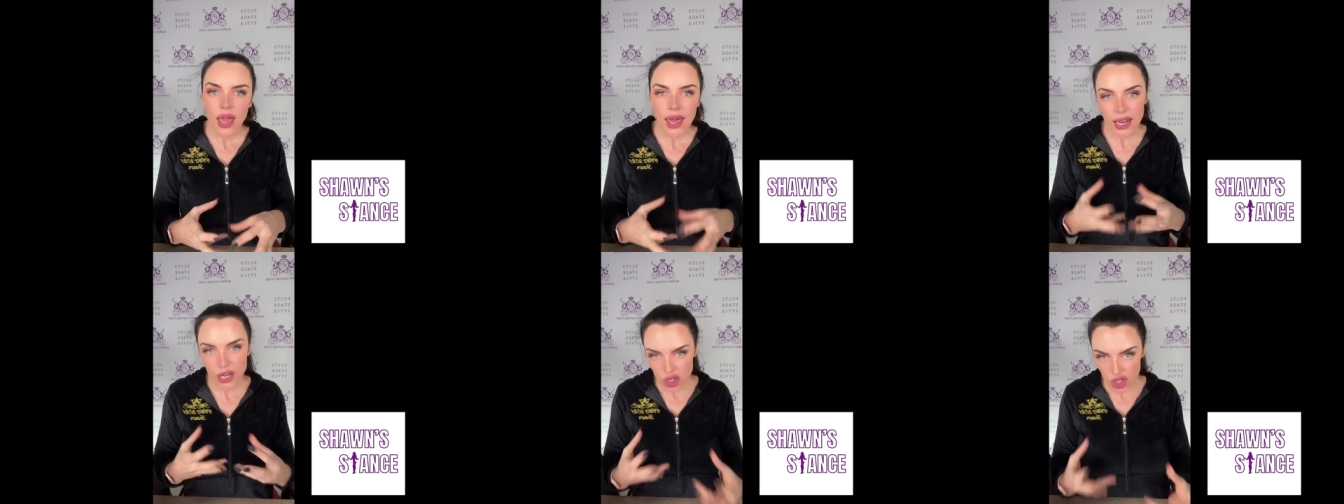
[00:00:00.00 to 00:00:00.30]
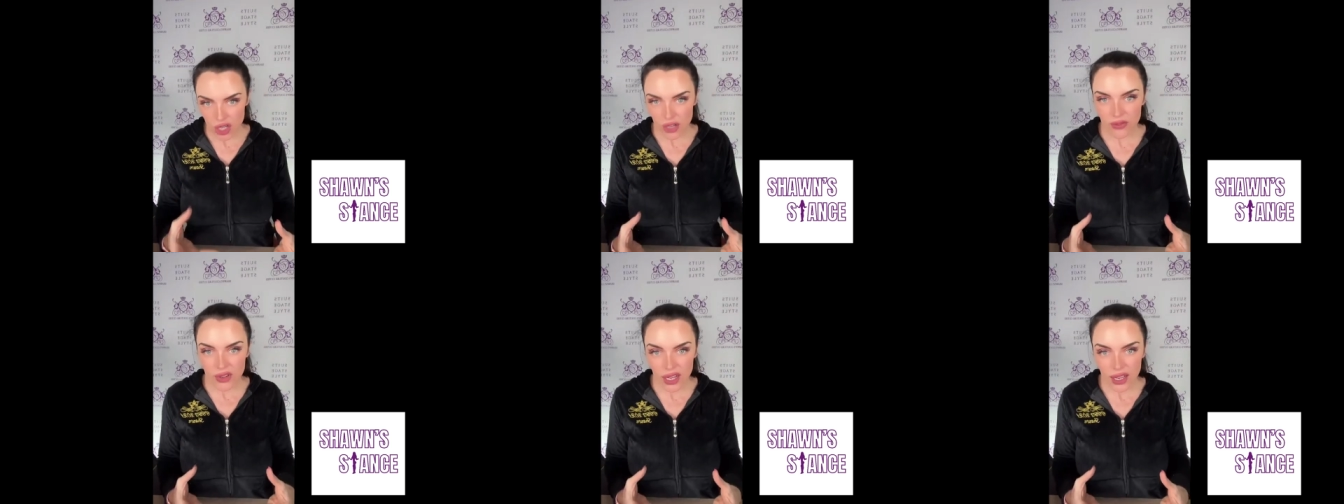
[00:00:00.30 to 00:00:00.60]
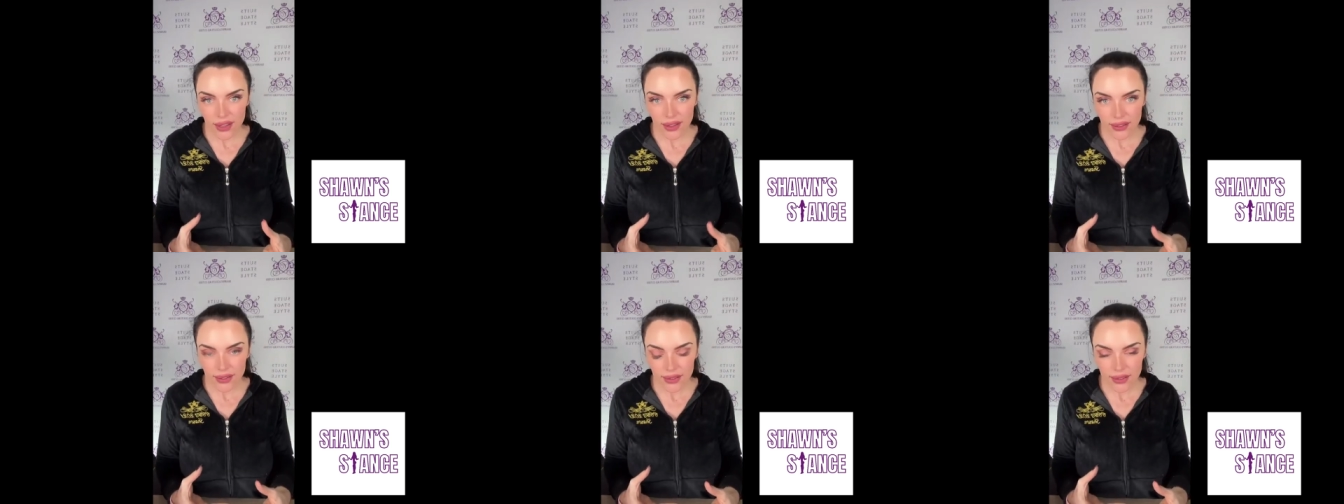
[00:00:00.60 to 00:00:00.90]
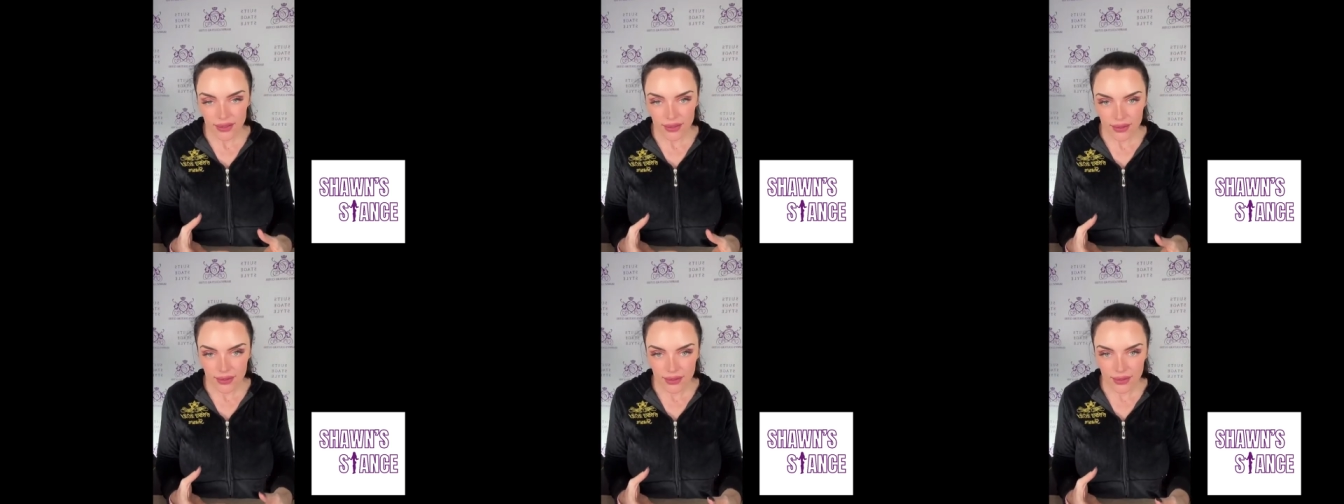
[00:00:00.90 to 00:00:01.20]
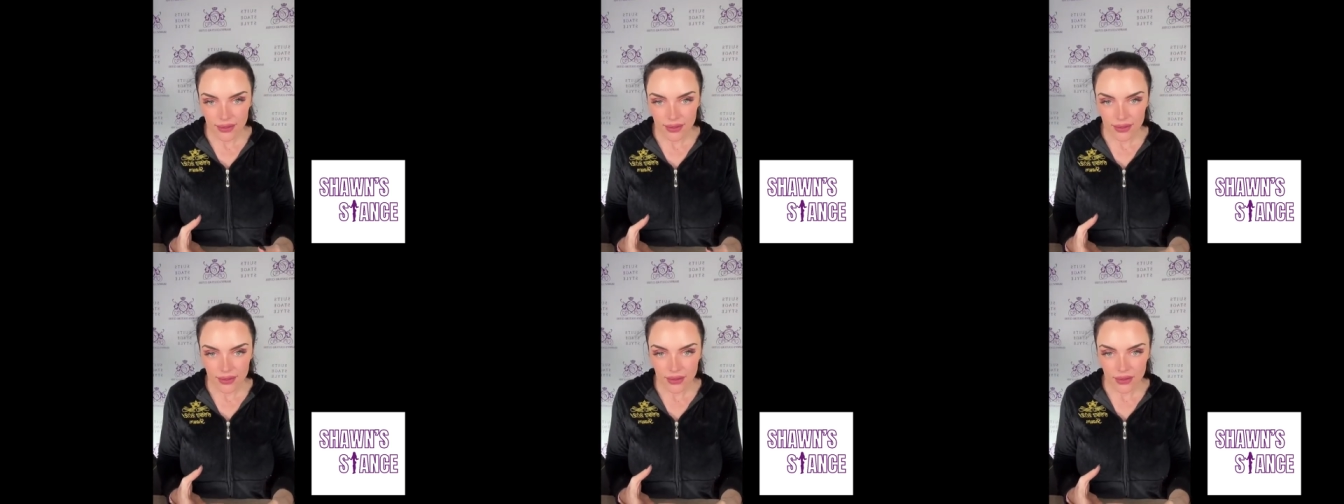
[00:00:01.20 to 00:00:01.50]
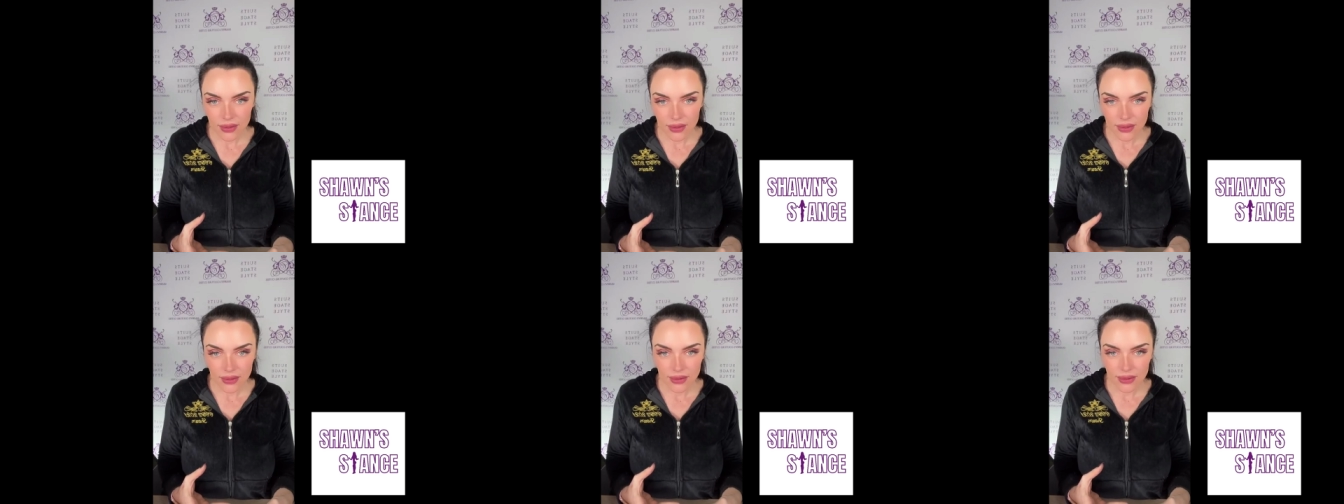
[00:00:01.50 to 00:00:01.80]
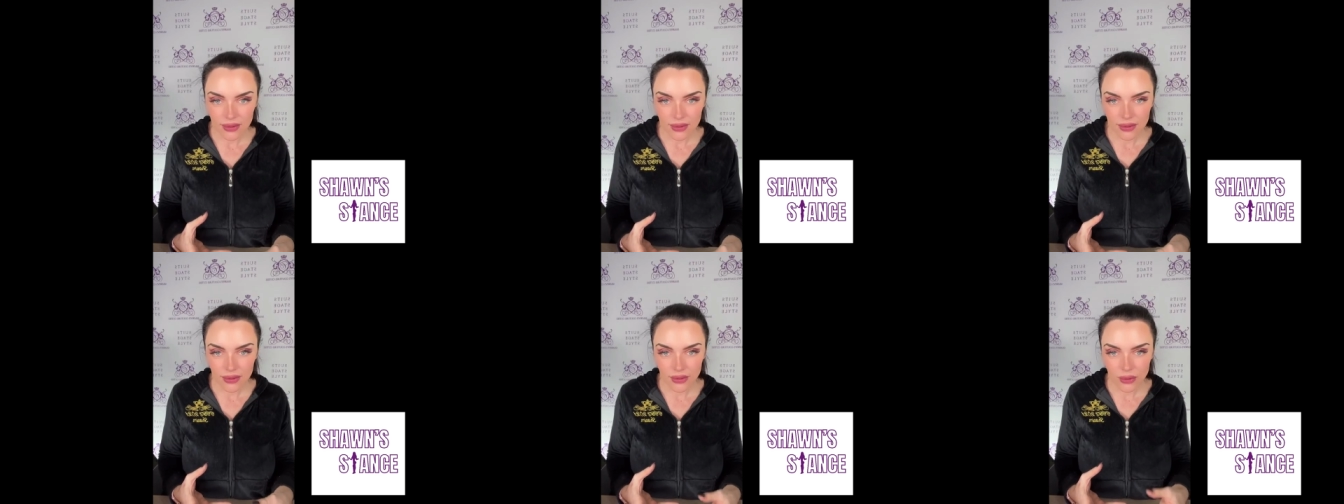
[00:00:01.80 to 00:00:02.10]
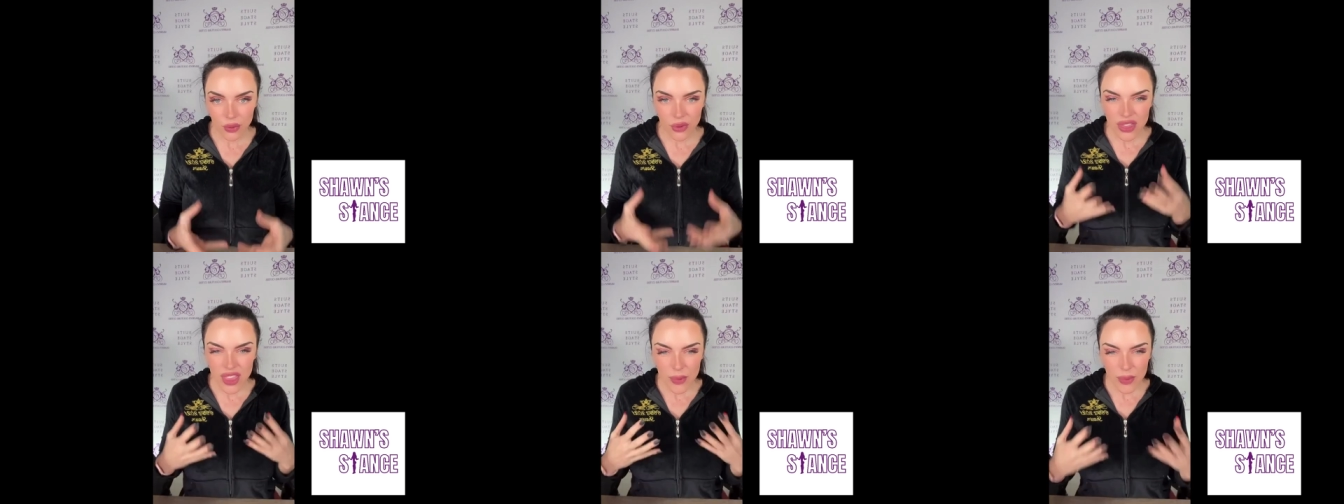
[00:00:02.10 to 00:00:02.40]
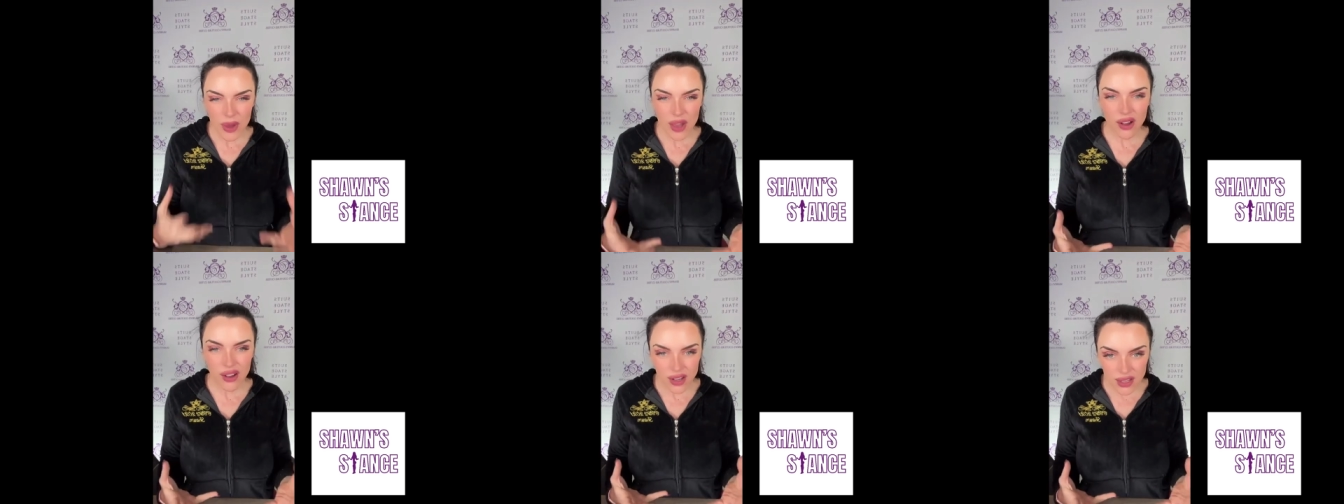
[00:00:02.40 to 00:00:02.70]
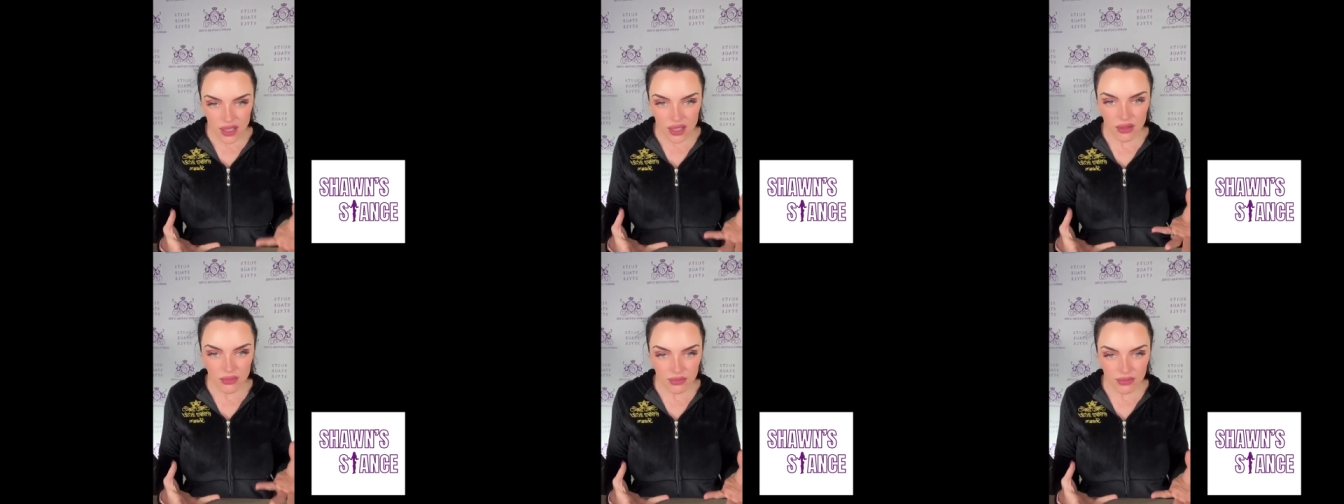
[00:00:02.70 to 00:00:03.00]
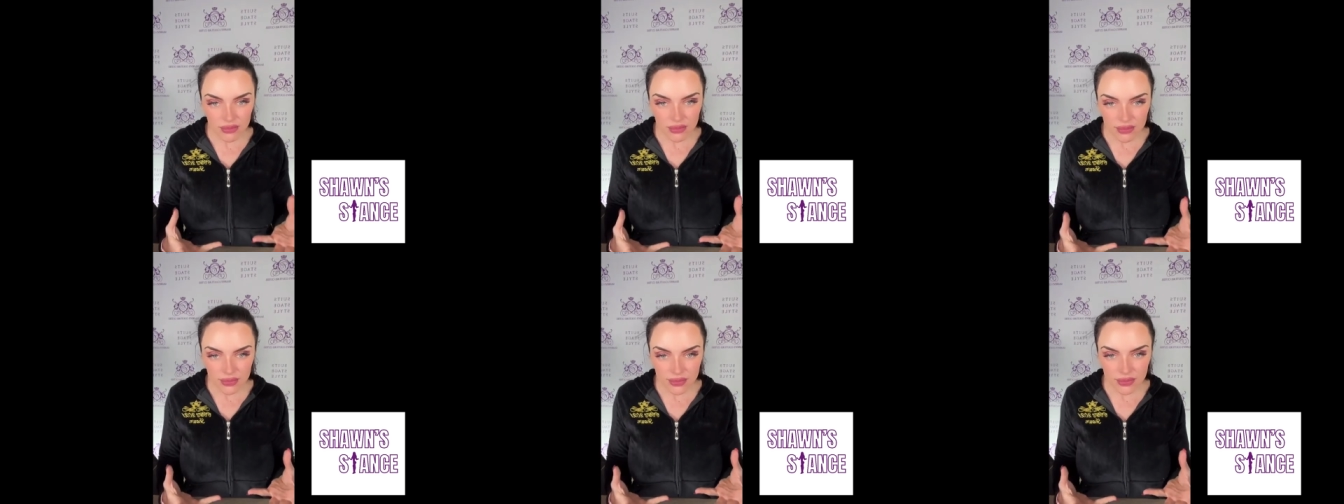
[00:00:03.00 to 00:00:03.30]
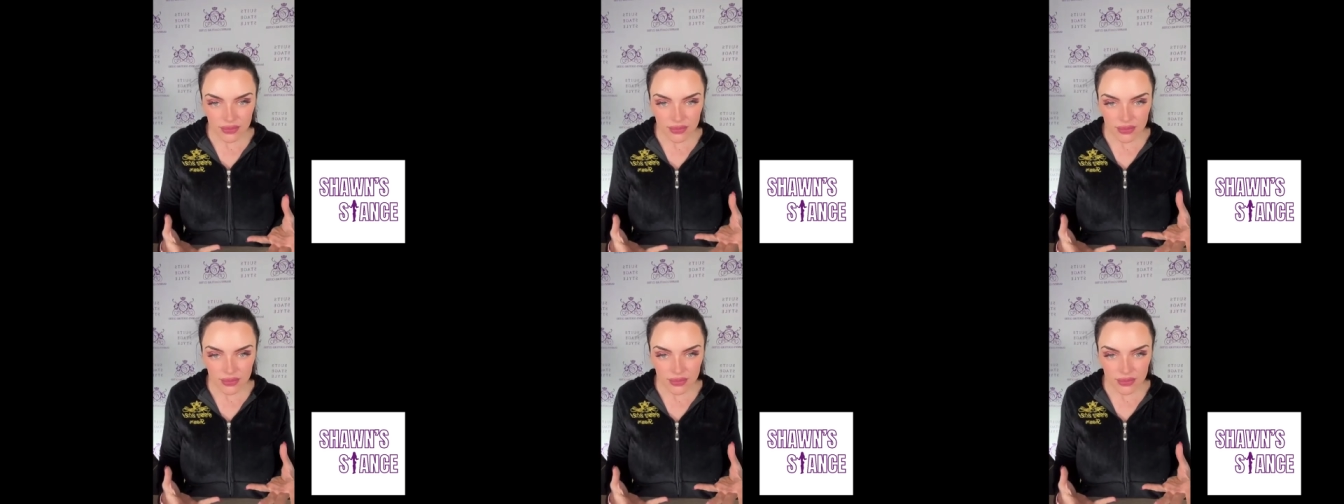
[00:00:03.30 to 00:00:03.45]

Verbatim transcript: and achieved it? Wouldn't that be awesome?